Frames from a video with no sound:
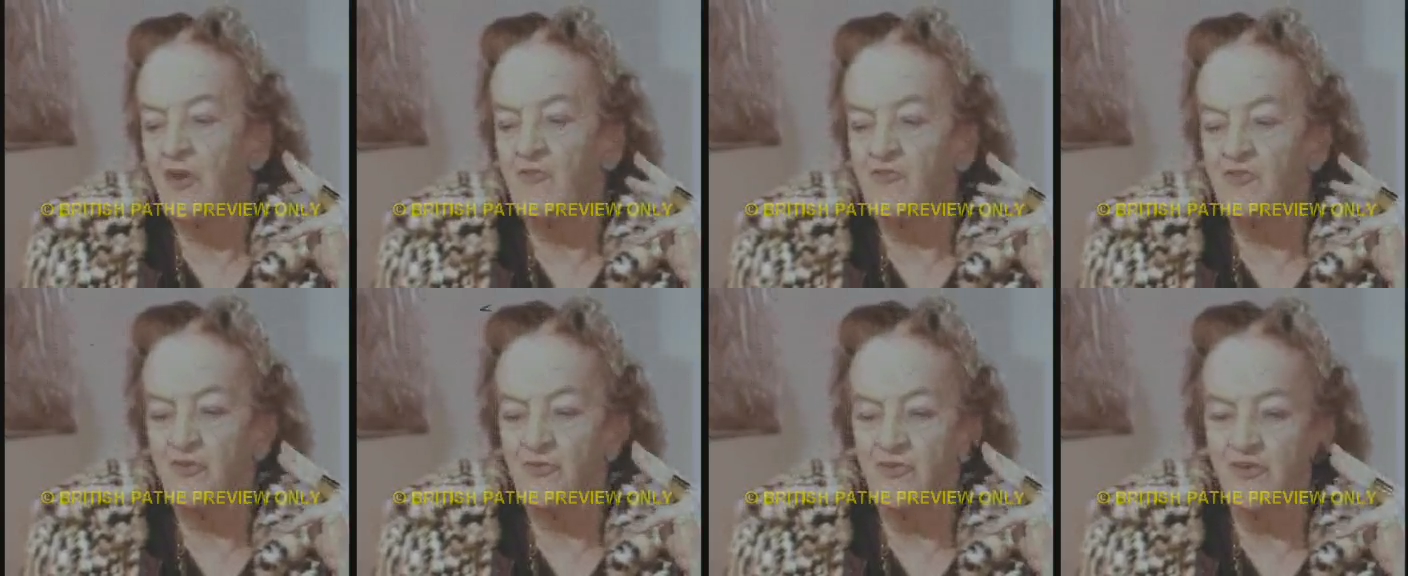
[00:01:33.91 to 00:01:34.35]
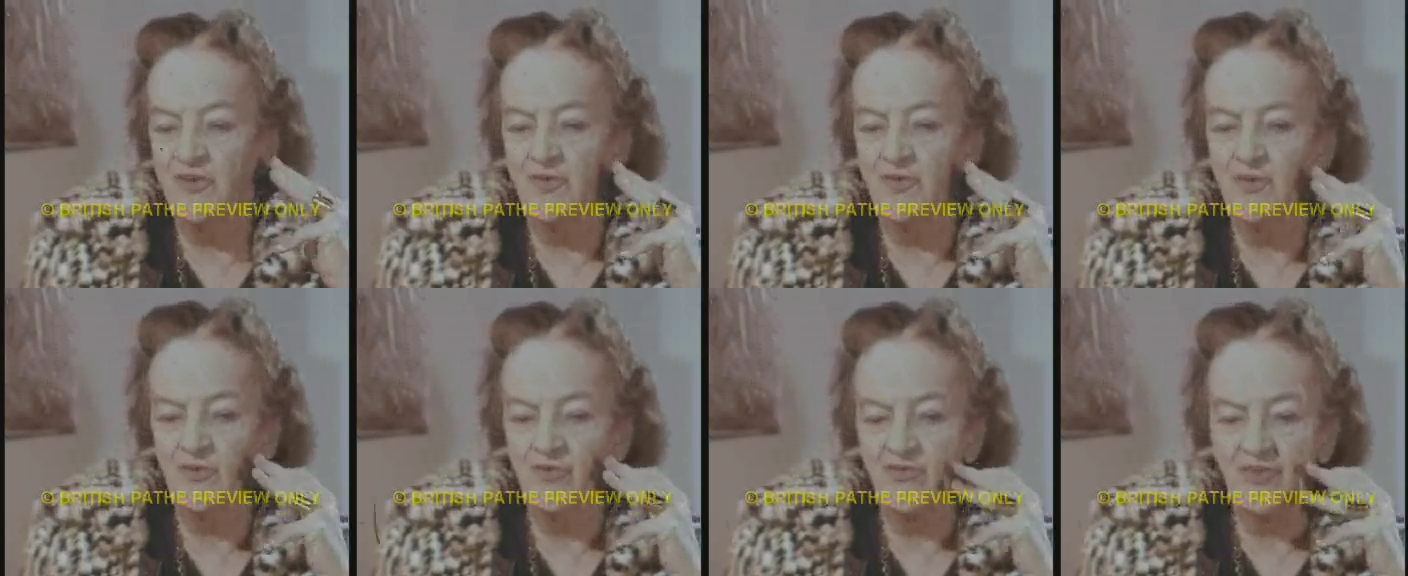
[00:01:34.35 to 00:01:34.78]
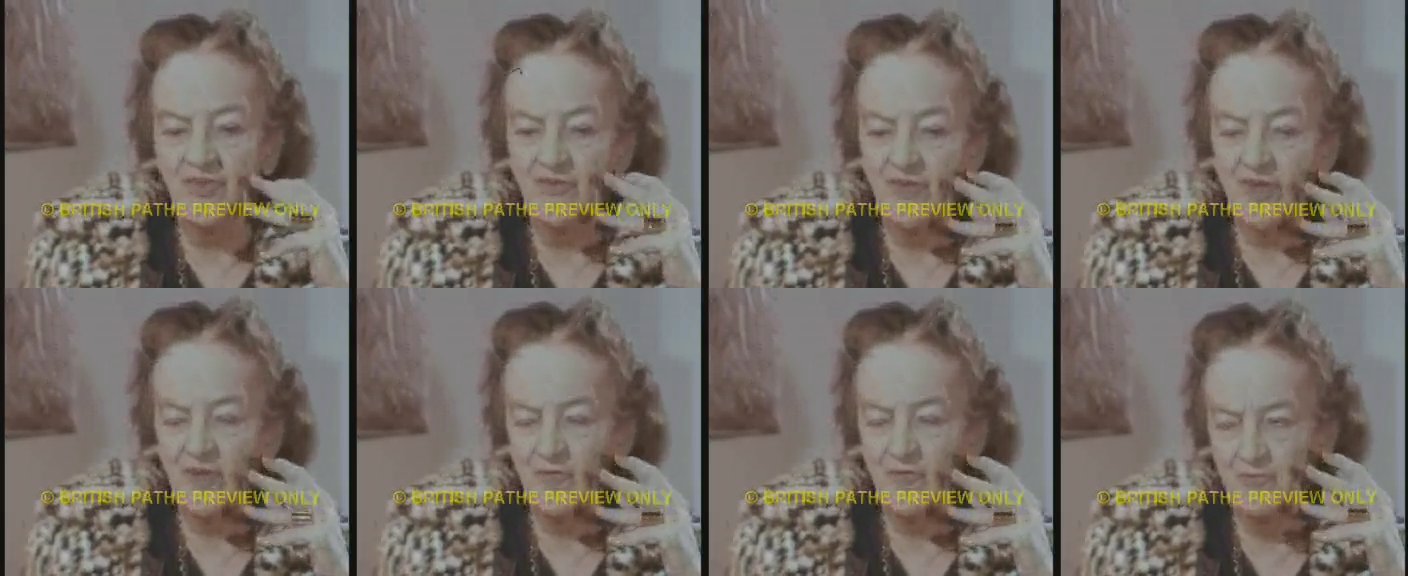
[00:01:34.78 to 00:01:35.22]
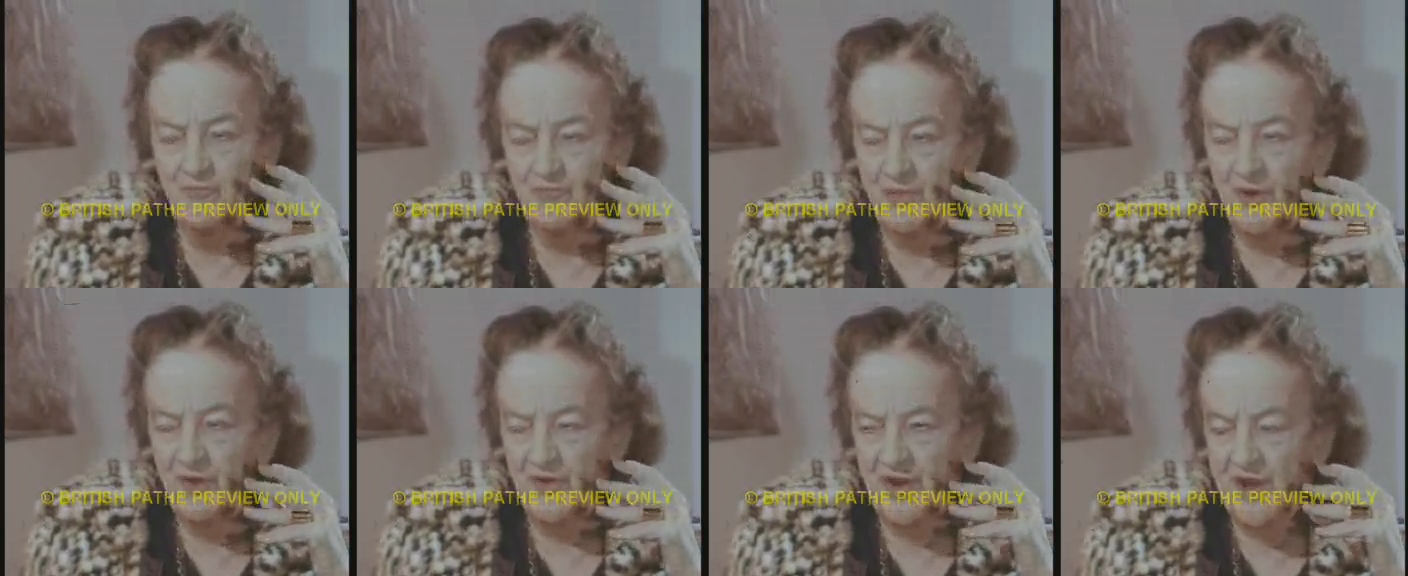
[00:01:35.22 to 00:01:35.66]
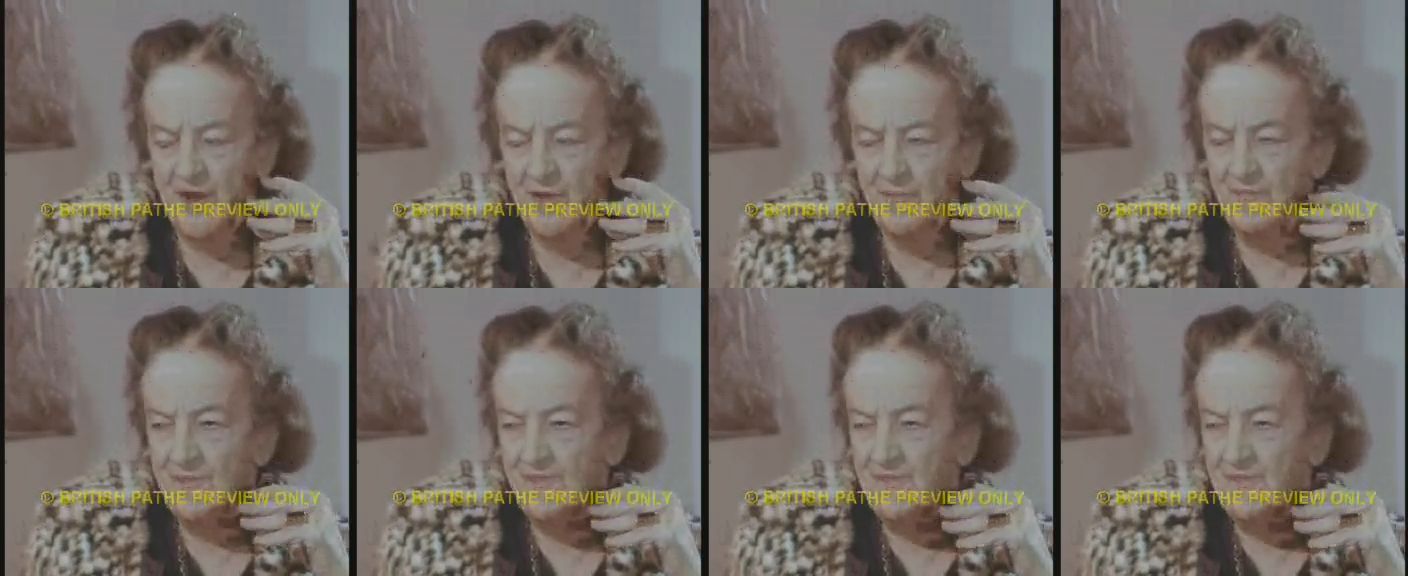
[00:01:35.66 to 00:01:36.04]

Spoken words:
should use his own body.